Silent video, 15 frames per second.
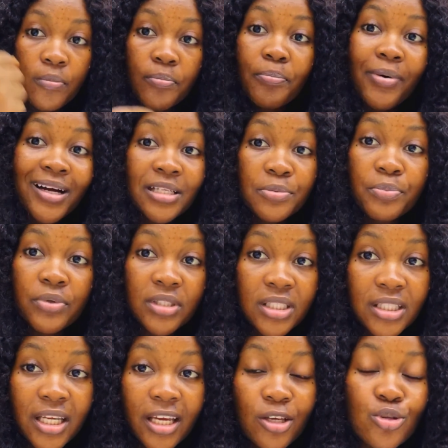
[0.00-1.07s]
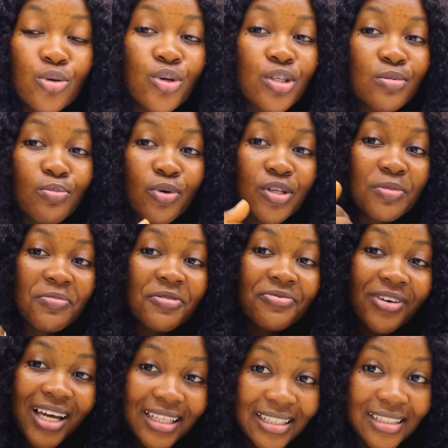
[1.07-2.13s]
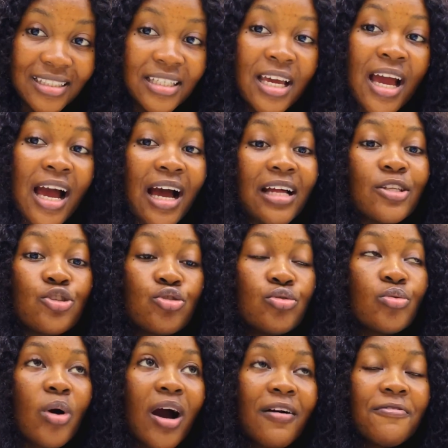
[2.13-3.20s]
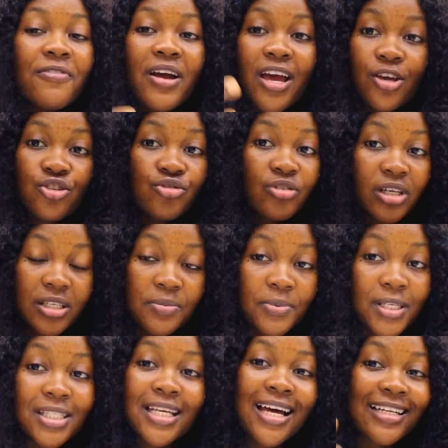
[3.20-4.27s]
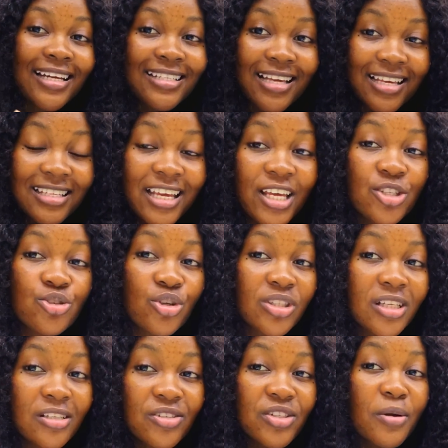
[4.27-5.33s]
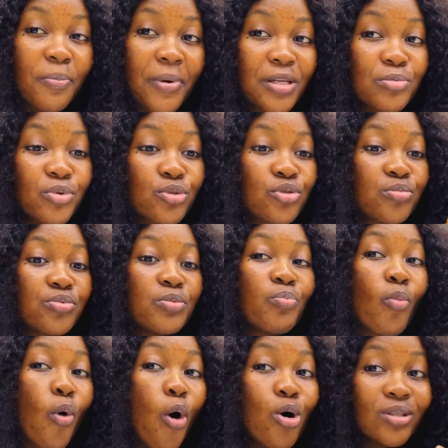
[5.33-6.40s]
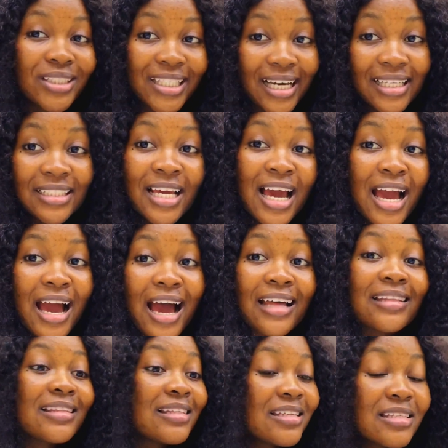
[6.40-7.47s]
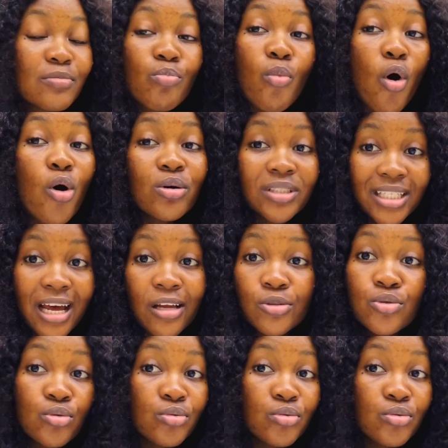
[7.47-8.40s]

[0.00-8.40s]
passport there. So it must be valid and it should have extra space. And as I said, your international passport should be at least more than 2